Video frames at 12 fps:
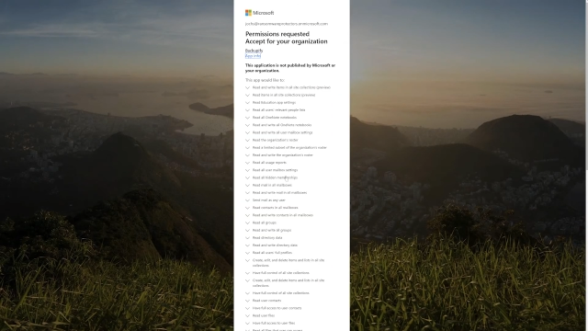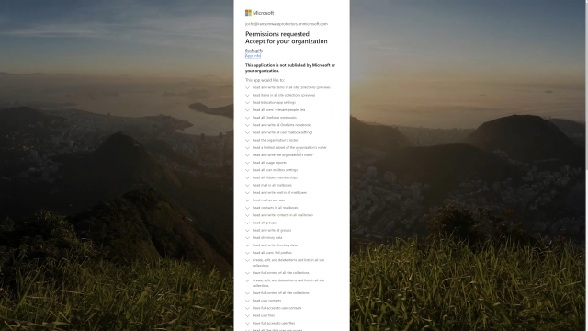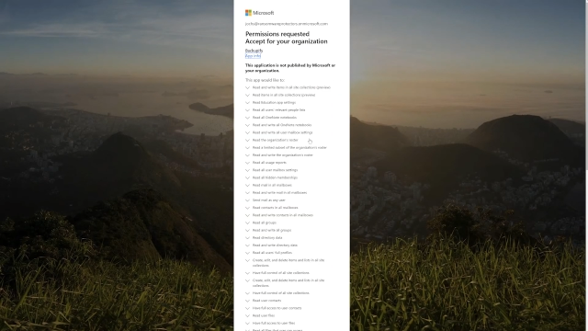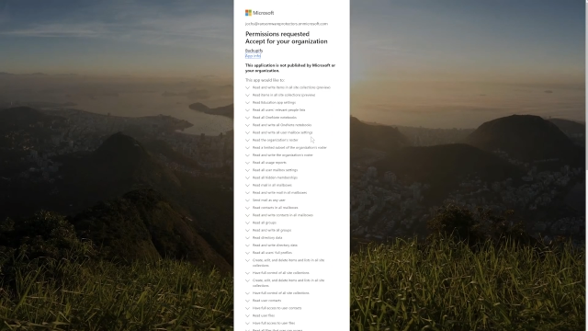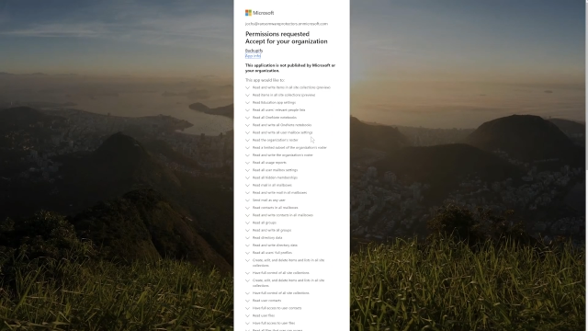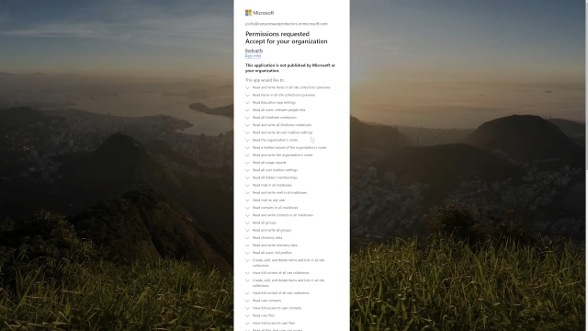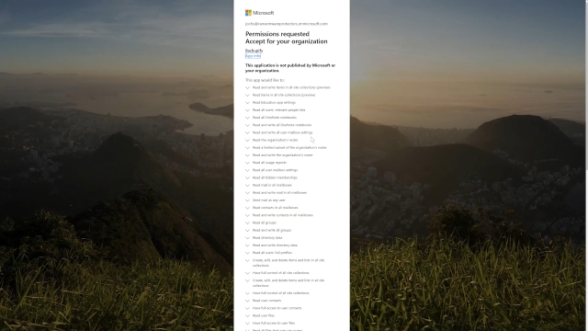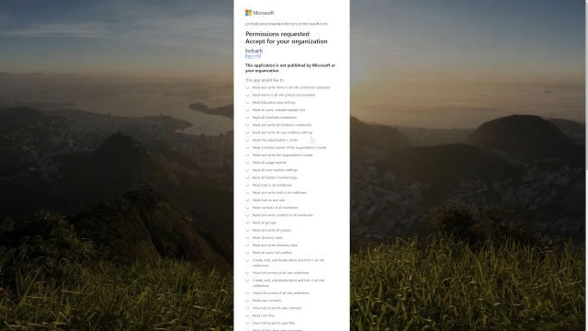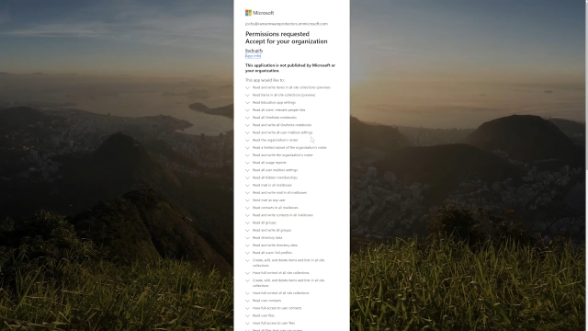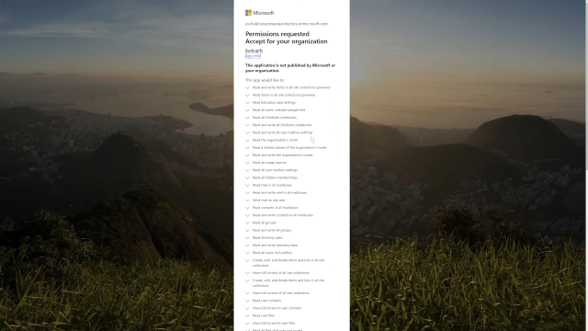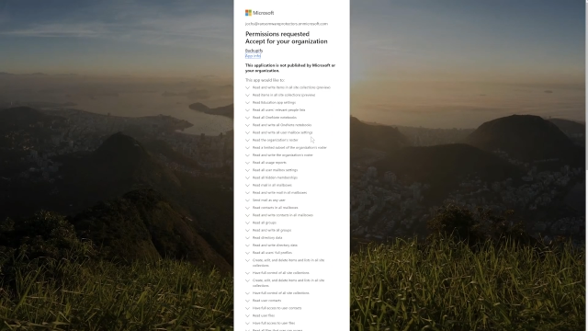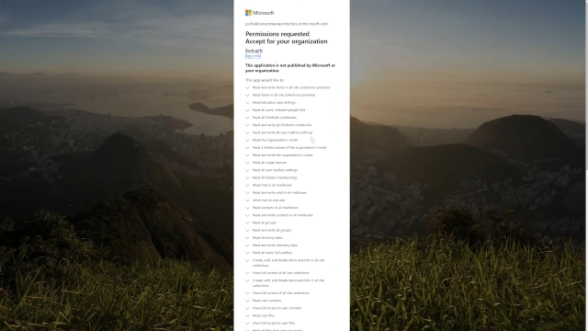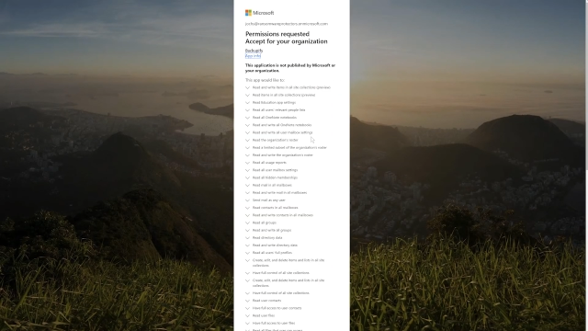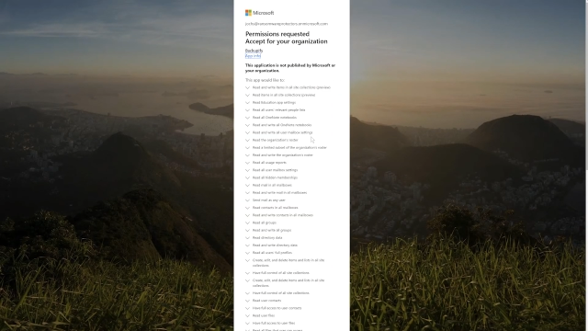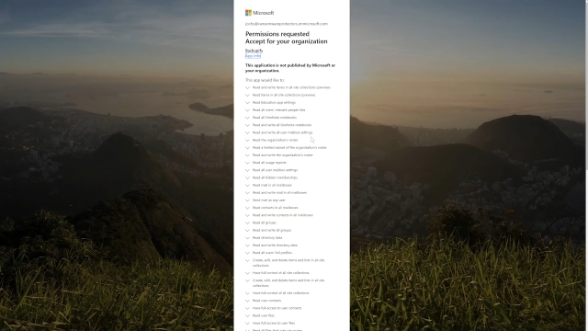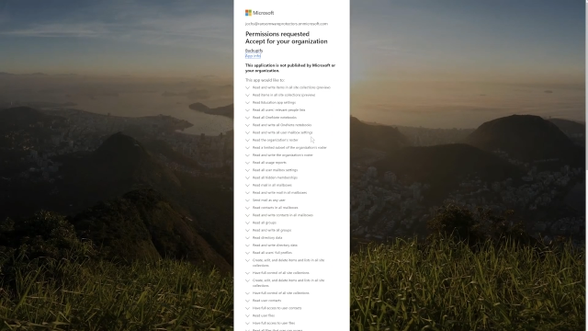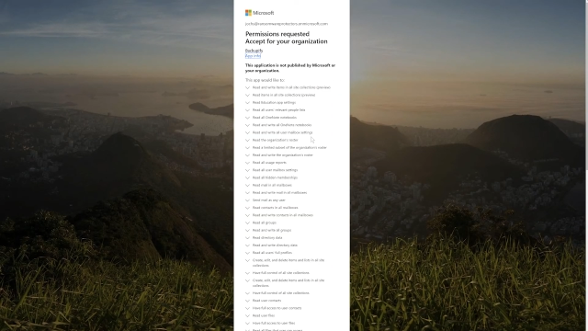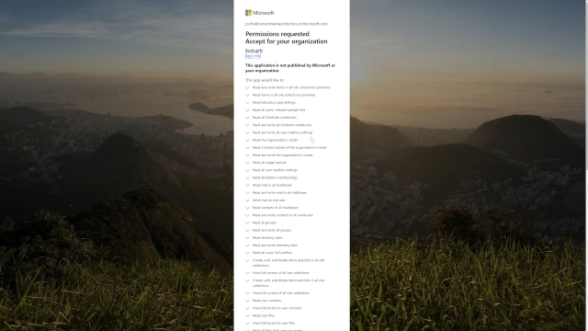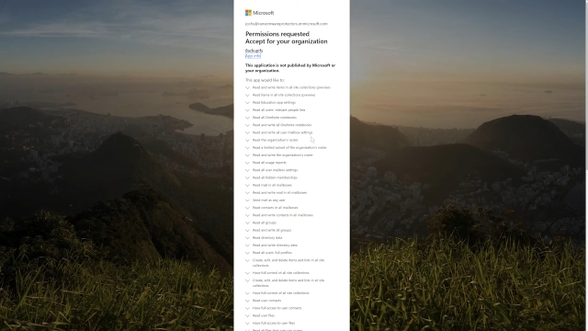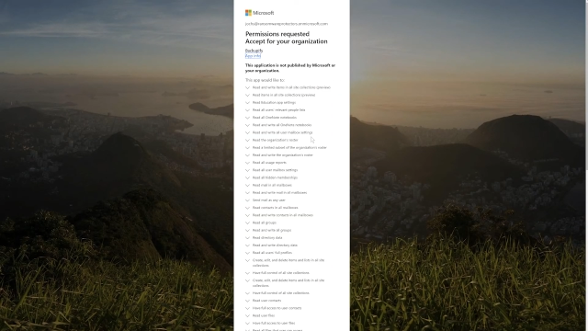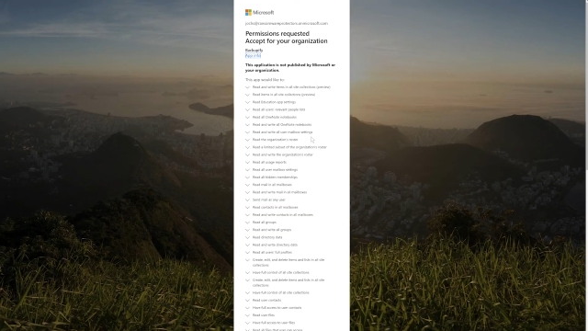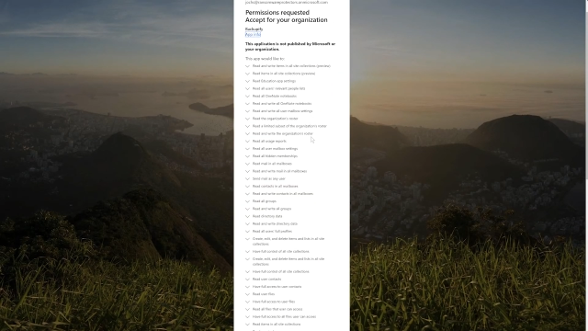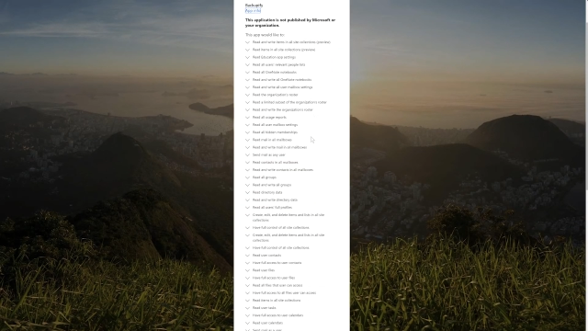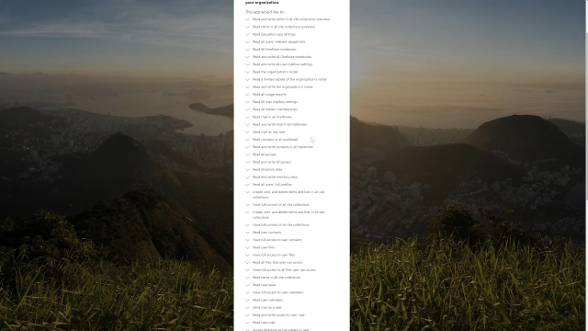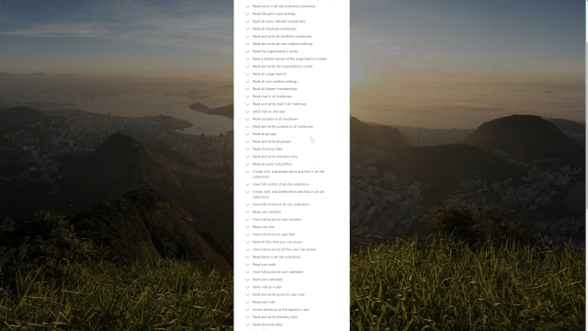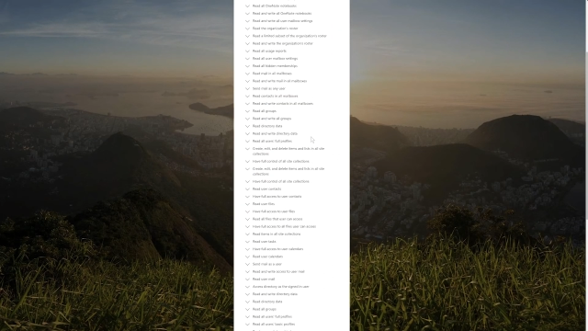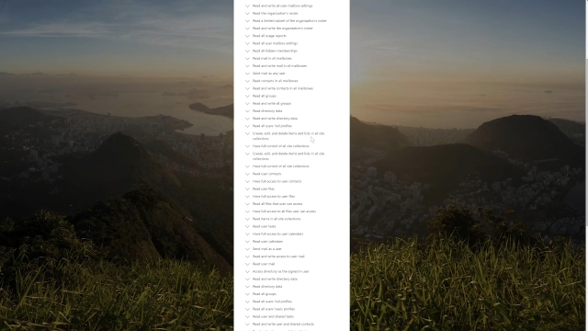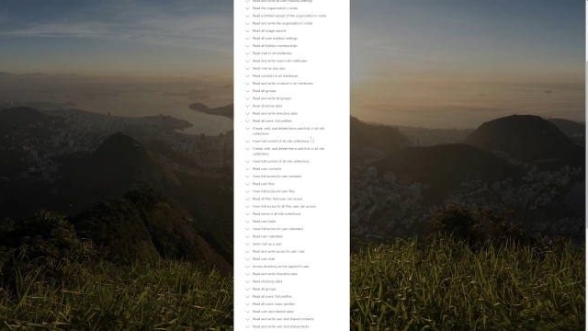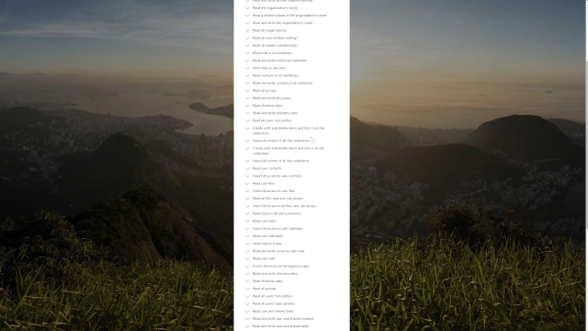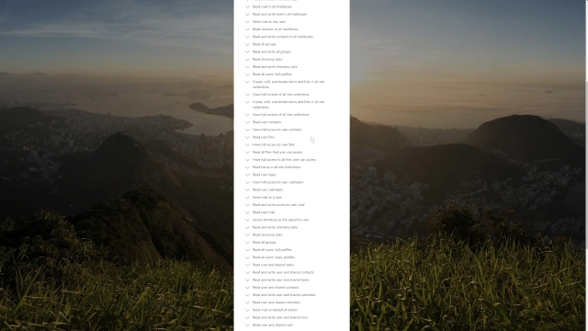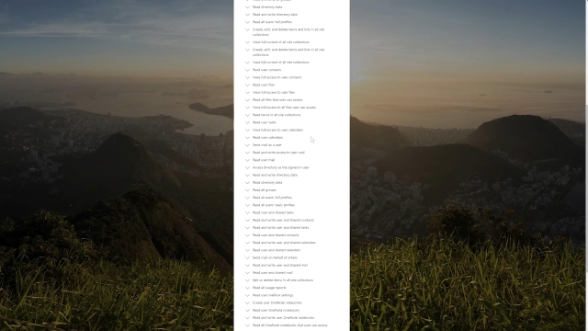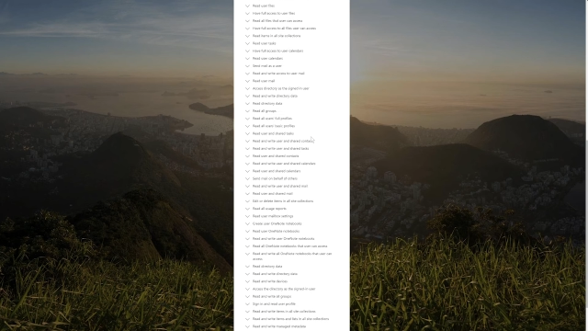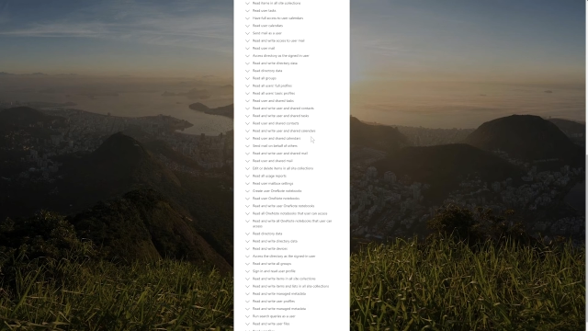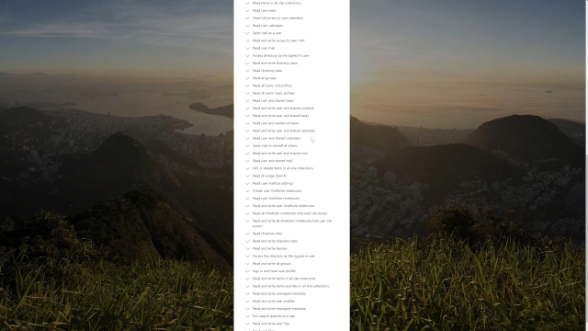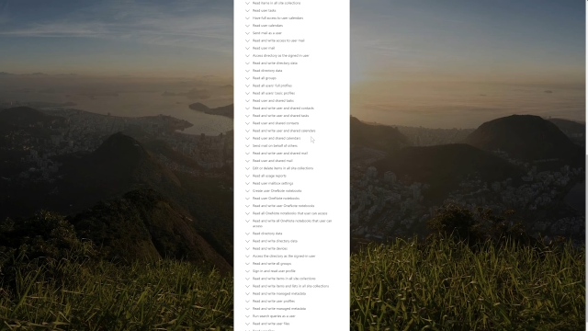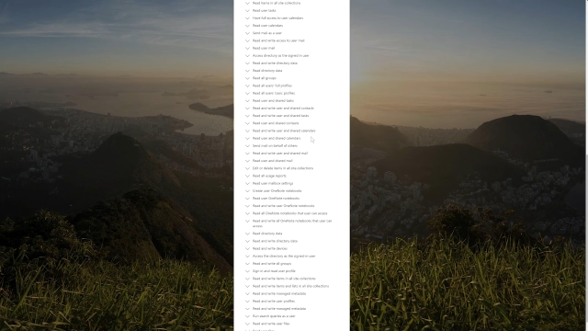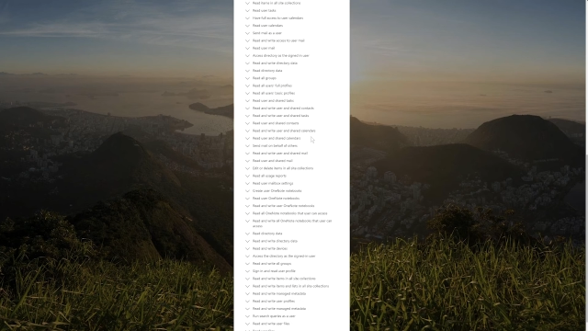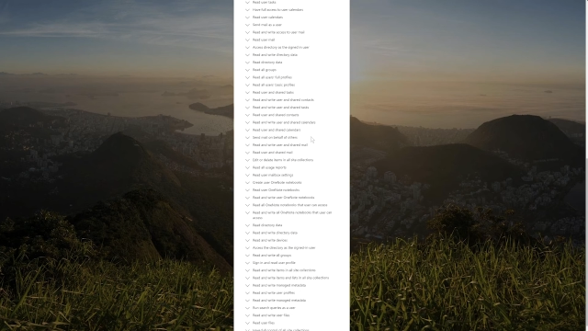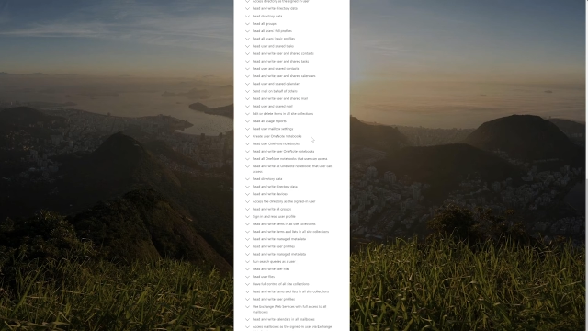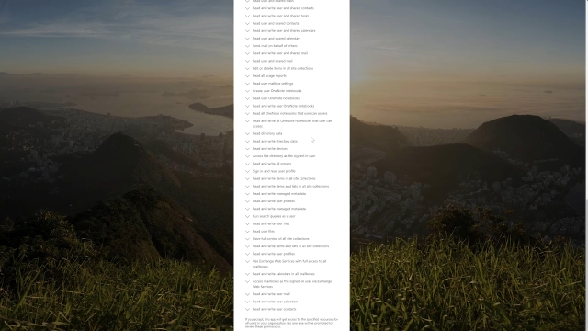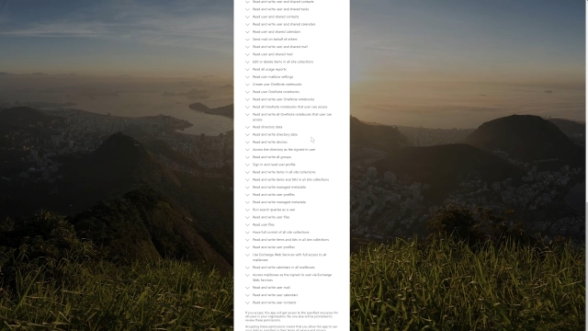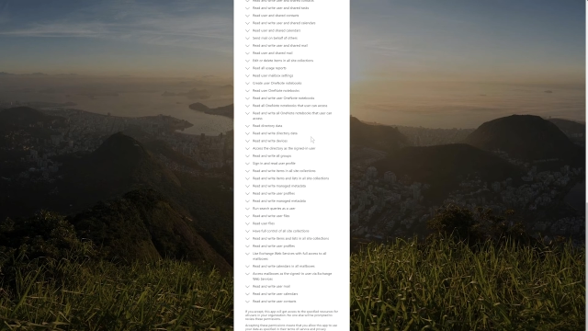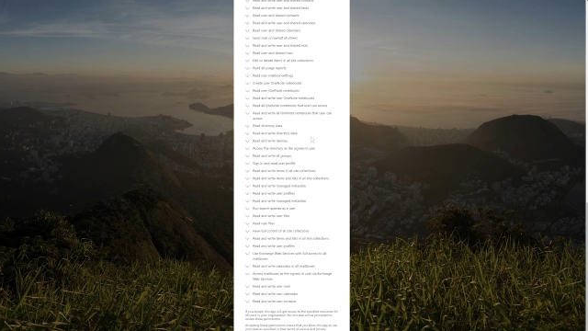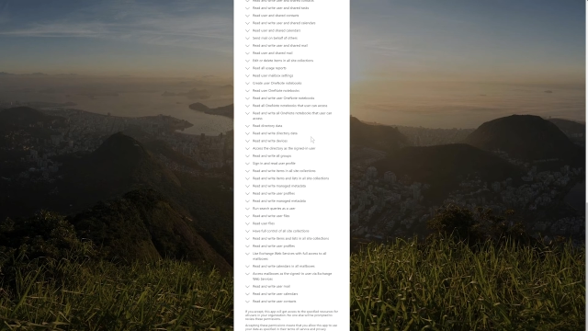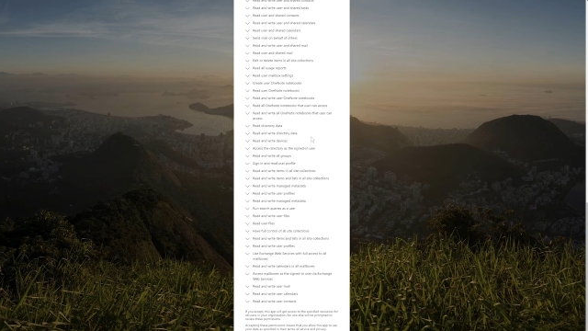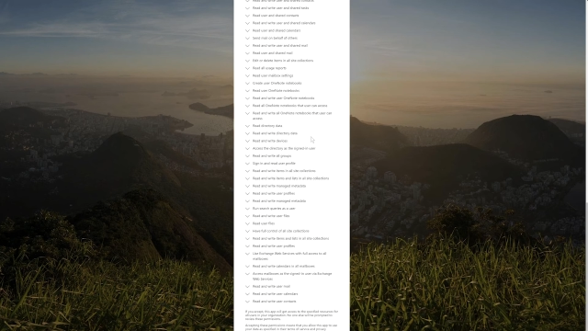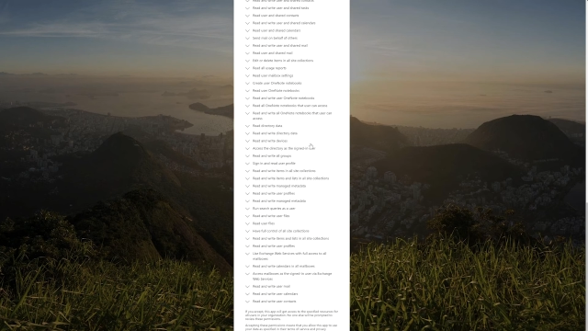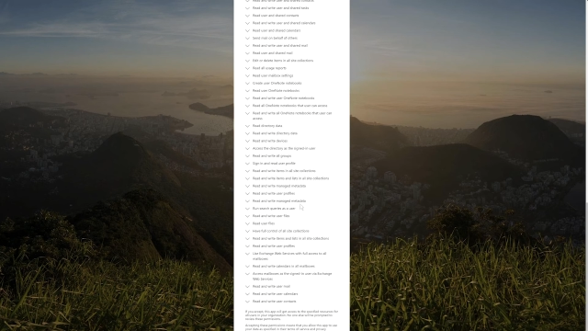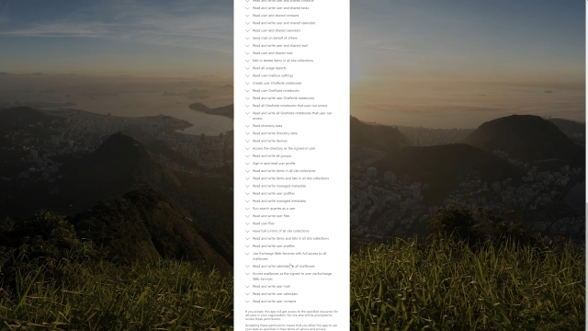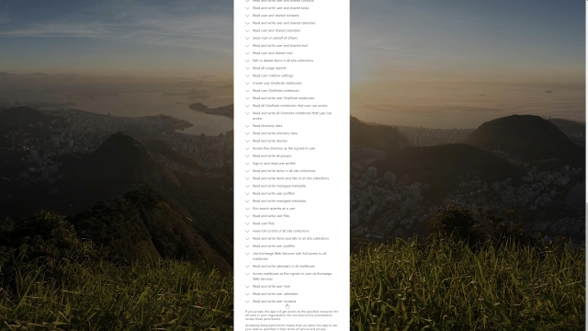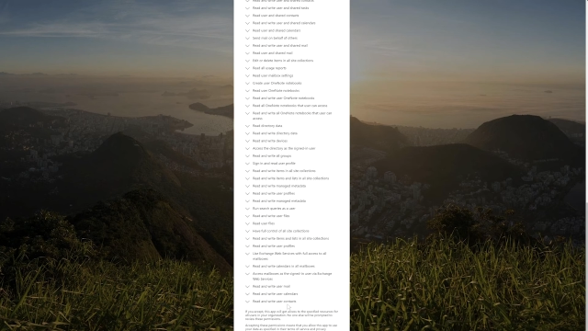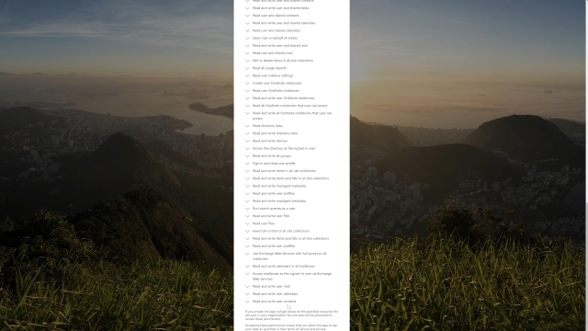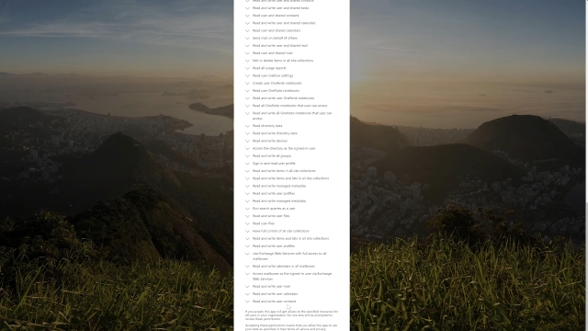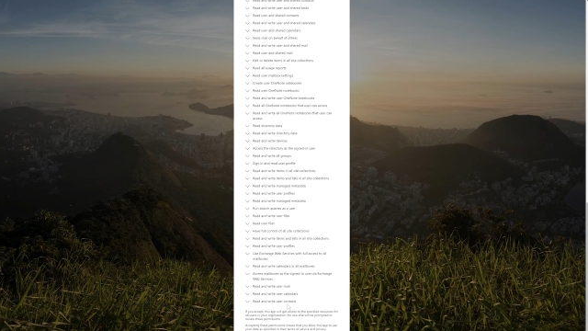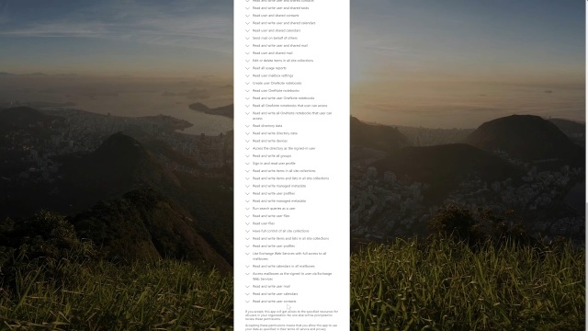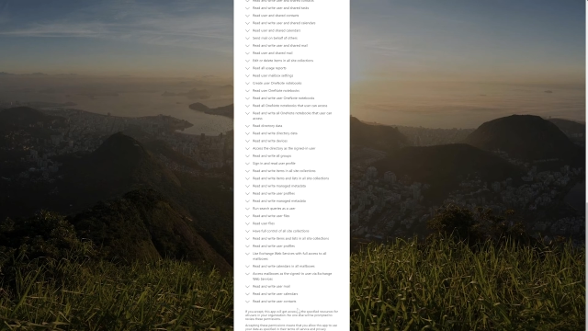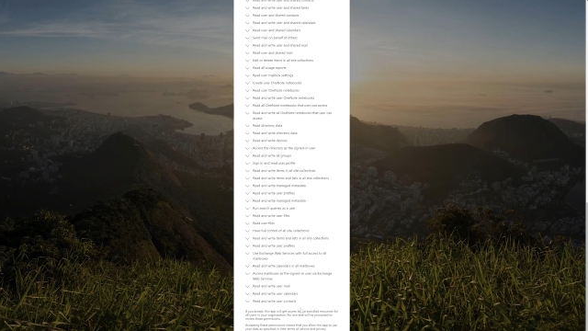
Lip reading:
No face is visible, so there are no lips to read.